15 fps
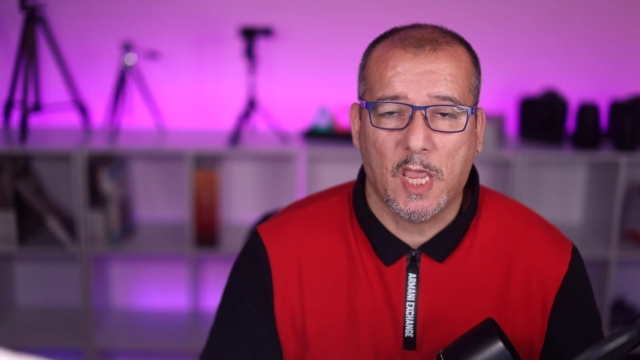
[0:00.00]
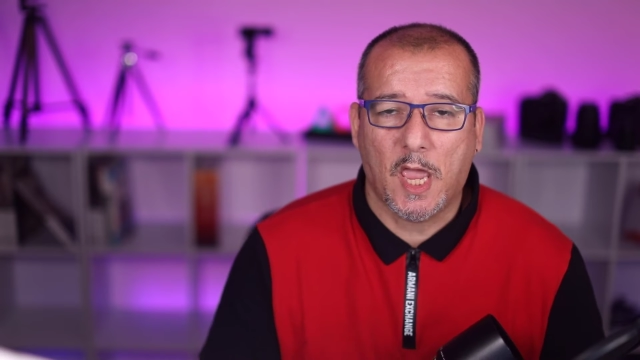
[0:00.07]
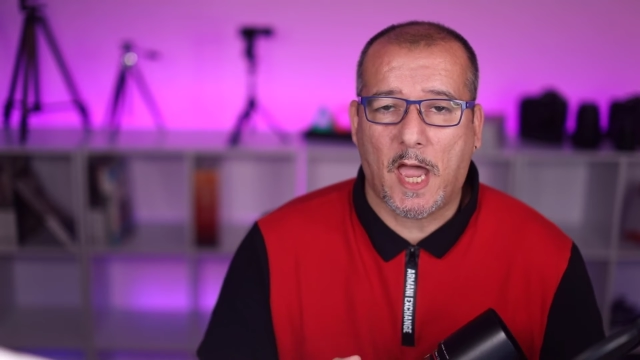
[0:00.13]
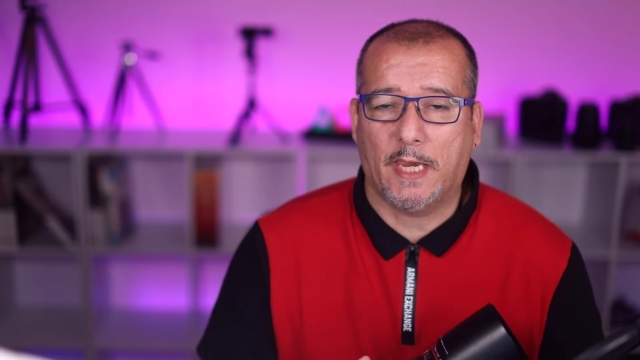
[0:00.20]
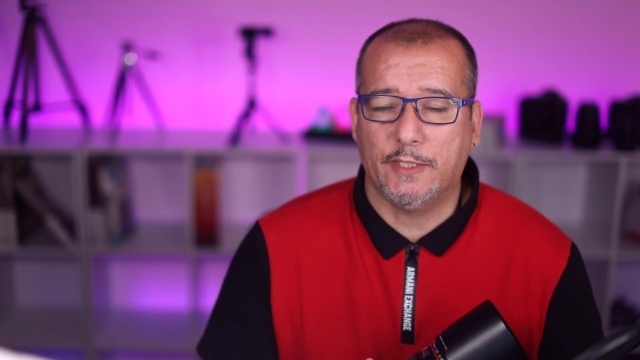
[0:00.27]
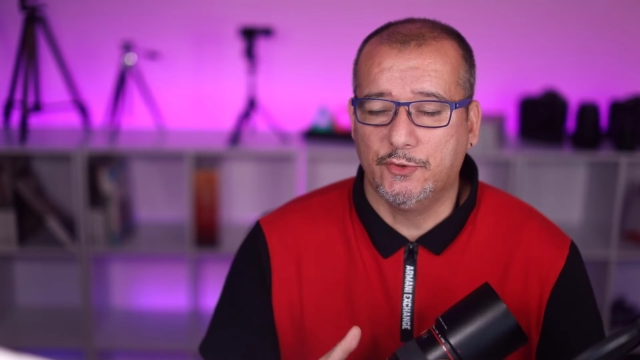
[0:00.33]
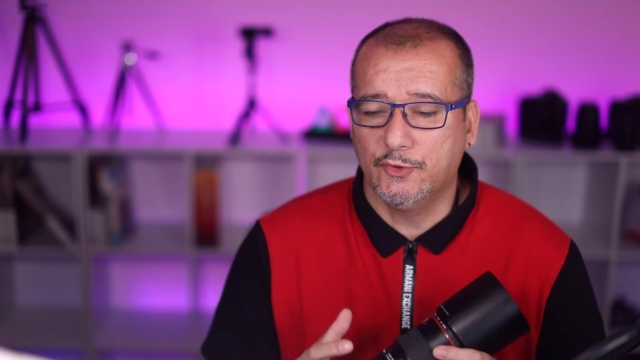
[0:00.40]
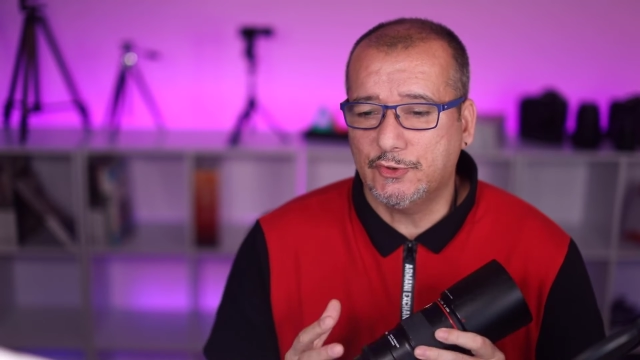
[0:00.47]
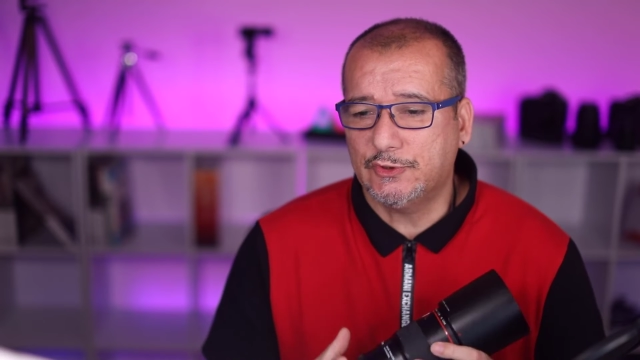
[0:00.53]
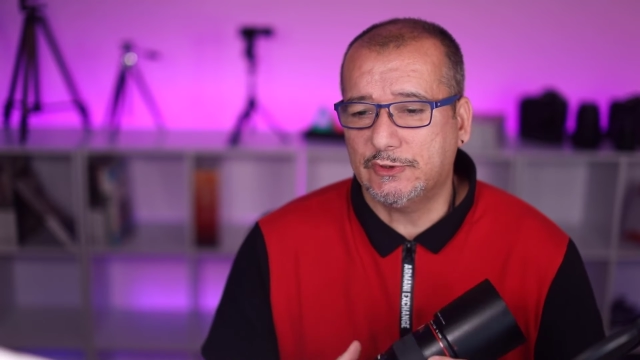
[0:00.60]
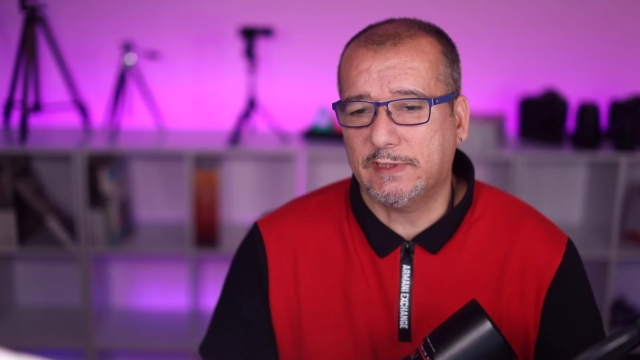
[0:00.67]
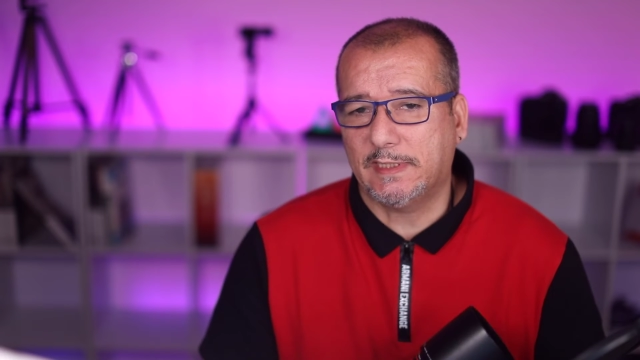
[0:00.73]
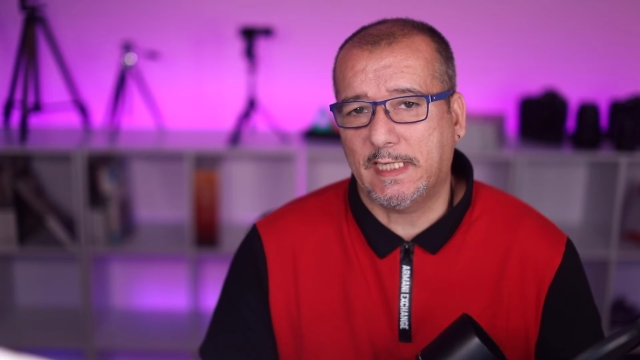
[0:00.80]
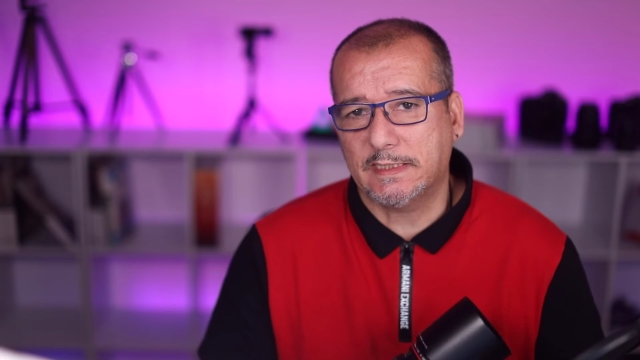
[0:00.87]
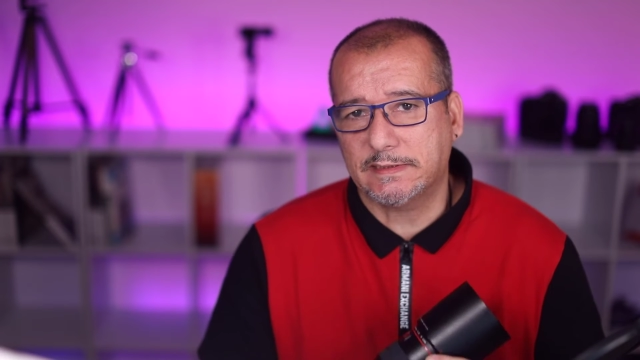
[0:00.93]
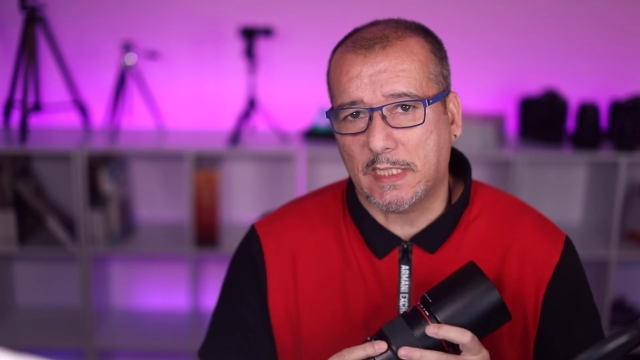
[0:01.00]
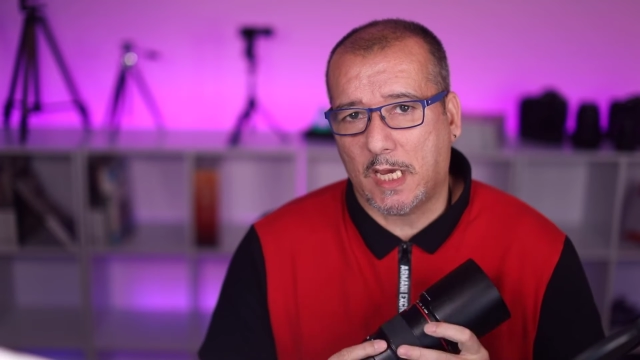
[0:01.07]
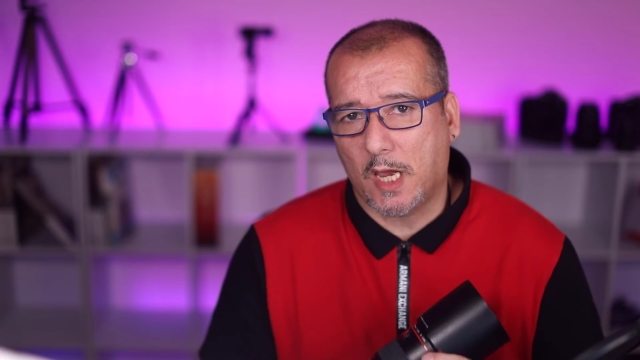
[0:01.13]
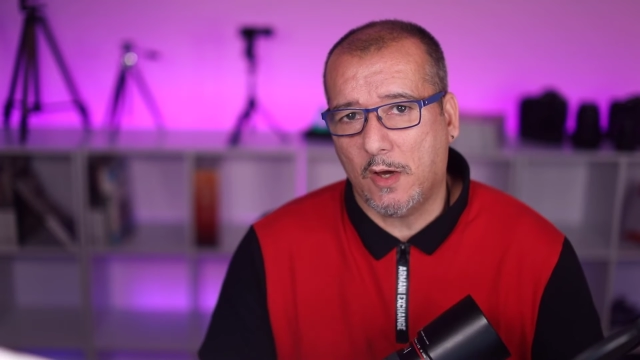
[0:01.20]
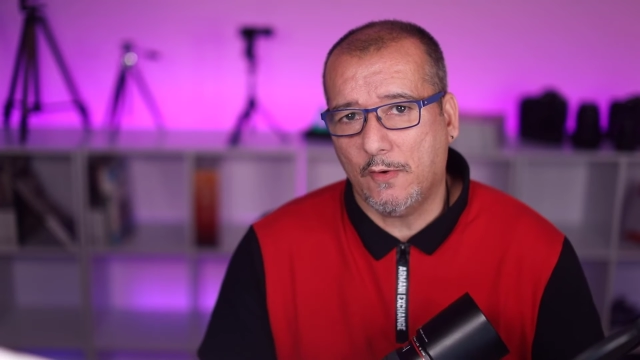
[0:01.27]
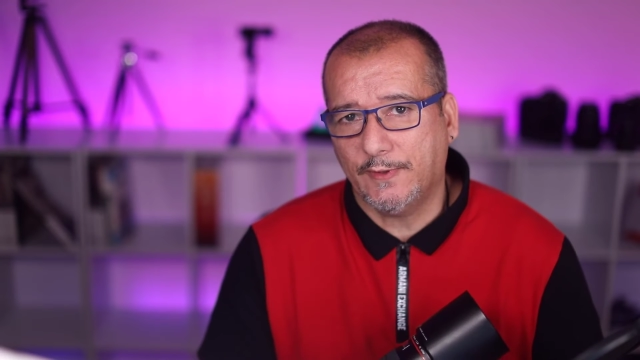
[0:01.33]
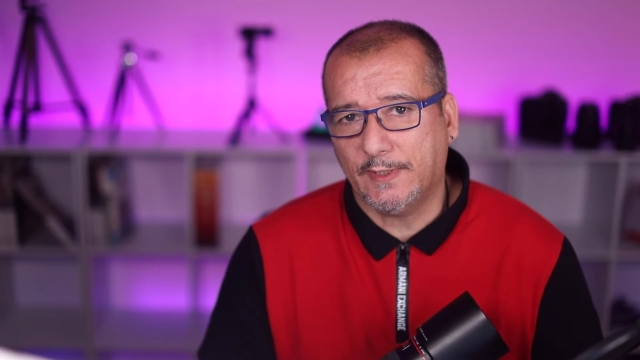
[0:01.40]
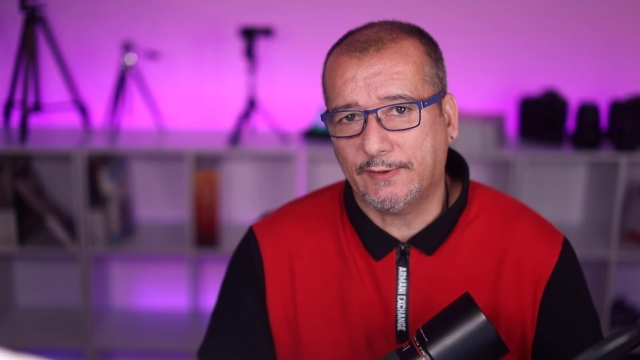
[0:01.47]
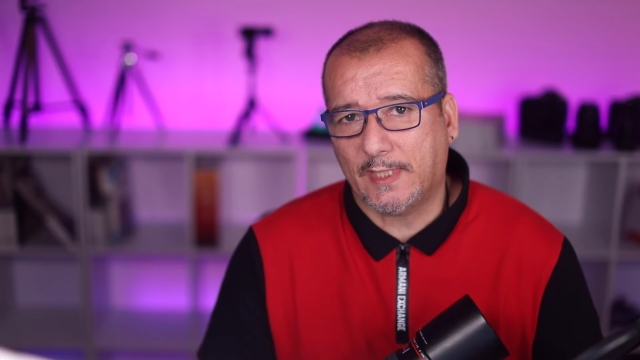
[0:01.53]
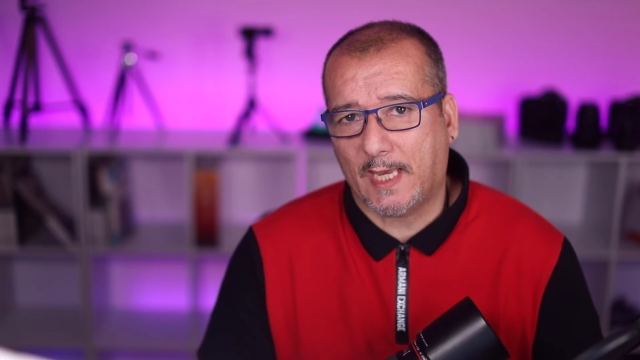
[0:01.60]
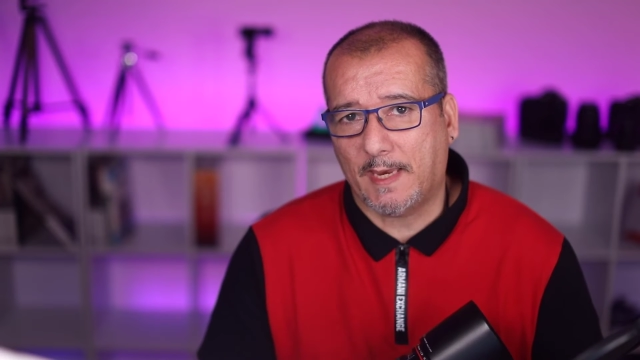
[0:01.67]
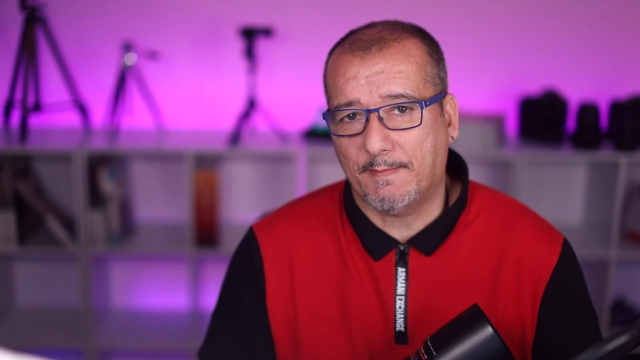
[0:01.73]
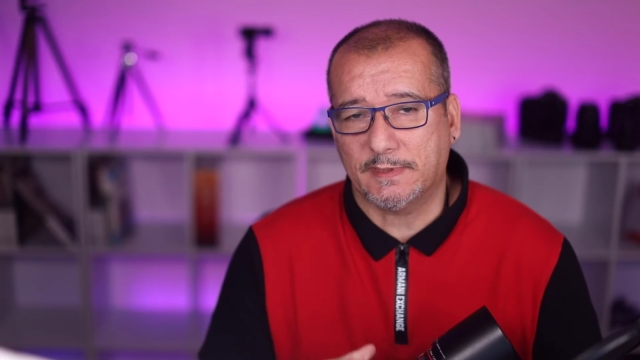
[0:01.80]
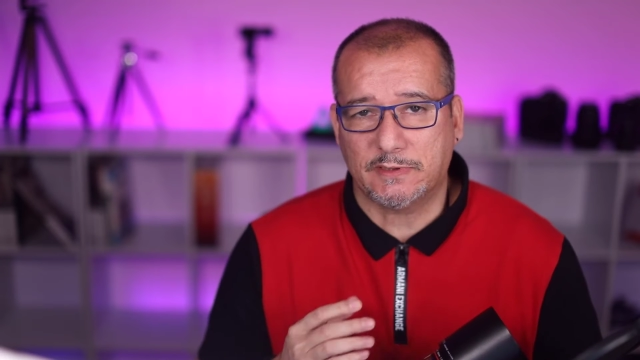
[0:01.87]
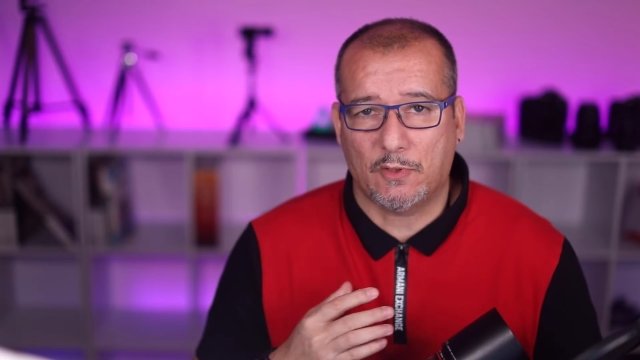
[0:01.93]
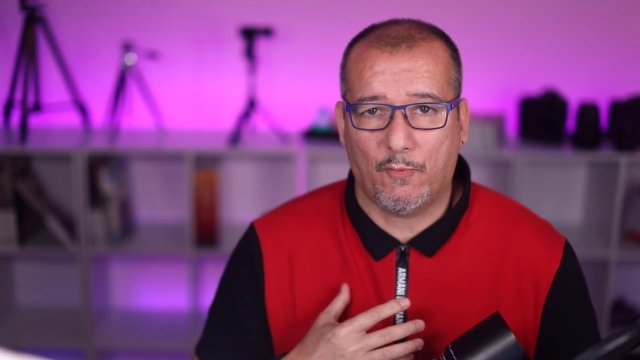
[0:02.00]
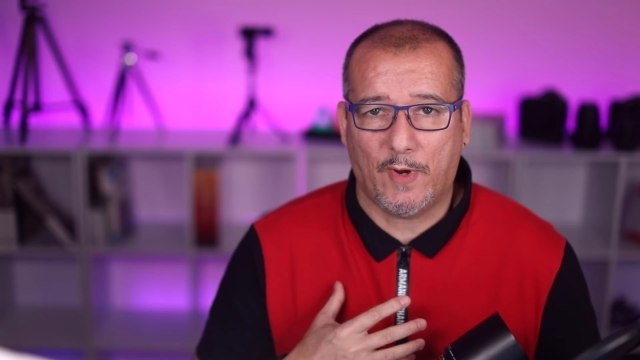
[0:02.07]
I use this lens all the time as a